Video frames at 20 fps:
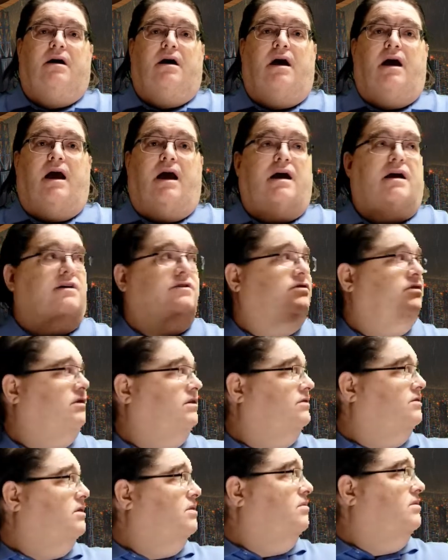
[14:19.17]
as you
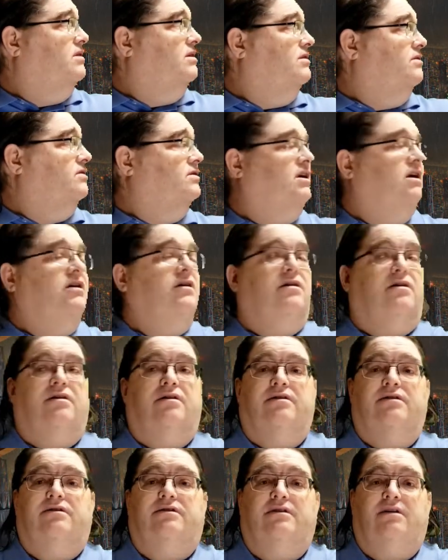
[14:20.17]
can see with these
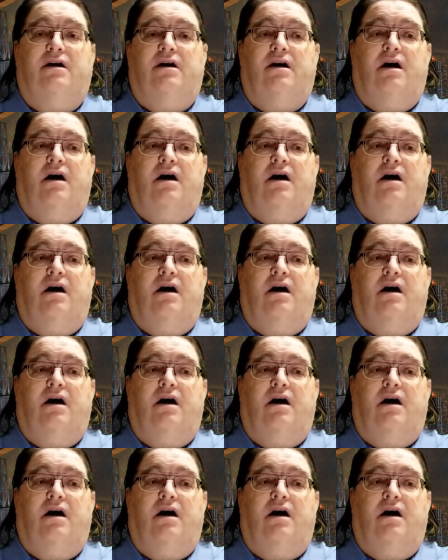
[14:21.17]
skills.